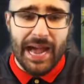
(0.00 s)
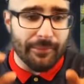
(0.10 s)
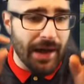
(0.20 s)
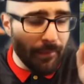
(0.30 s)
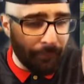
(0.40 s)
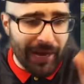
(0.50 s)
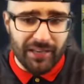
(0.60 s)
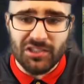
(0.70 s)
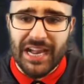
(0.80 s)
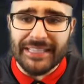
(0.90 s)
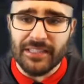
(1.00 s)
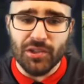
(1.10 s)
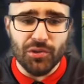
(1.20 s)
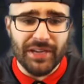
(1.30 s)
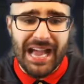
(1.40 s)
I'm, I'm apologizing
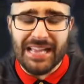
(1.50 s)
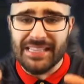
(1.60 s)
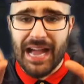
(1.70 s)
to you guys.